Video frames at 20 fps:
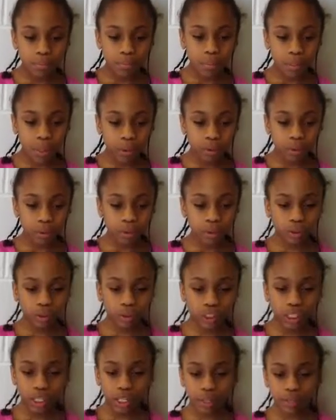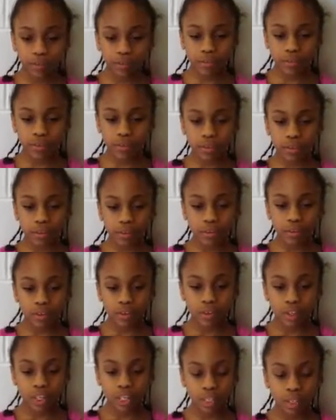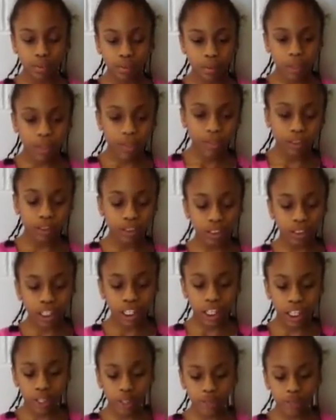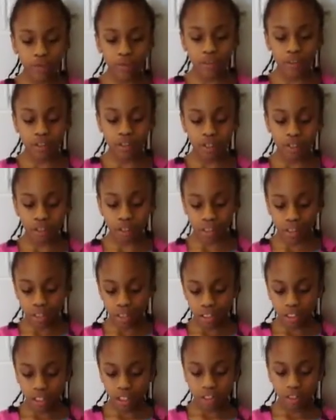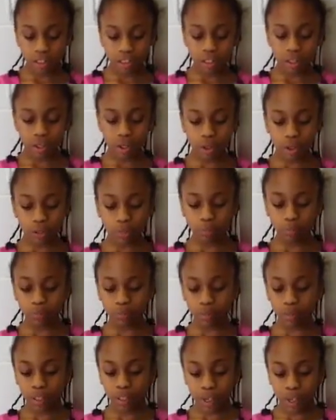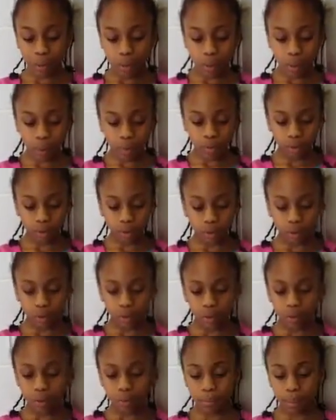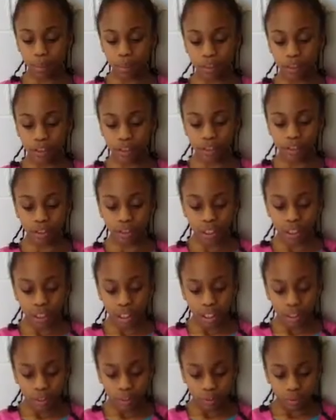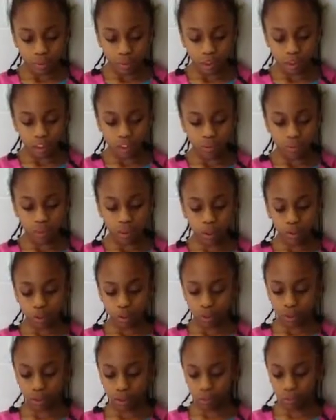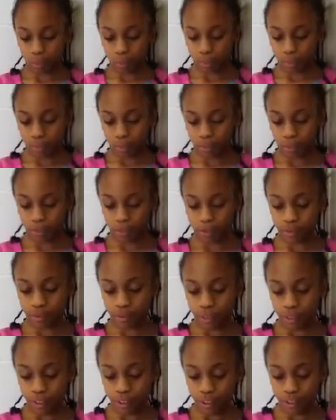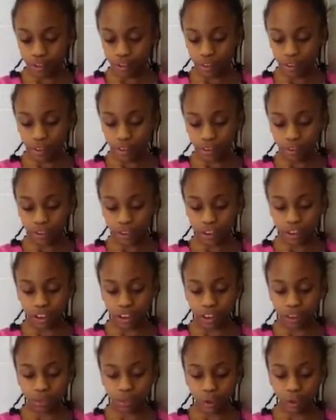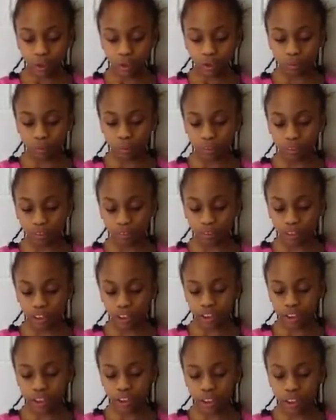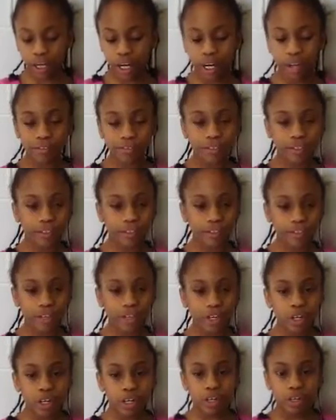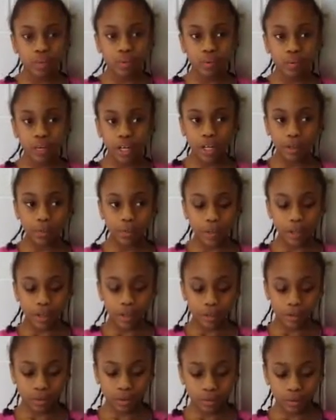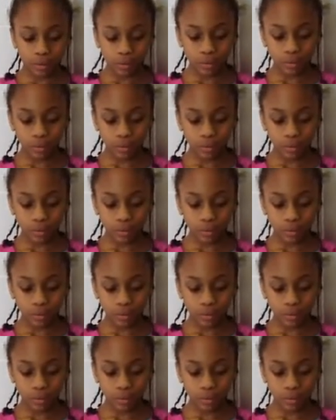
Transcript: Balto saved. He, Balto saved. No, Balto. Balto was the most brave. Is the most bravest dog I've ever read about.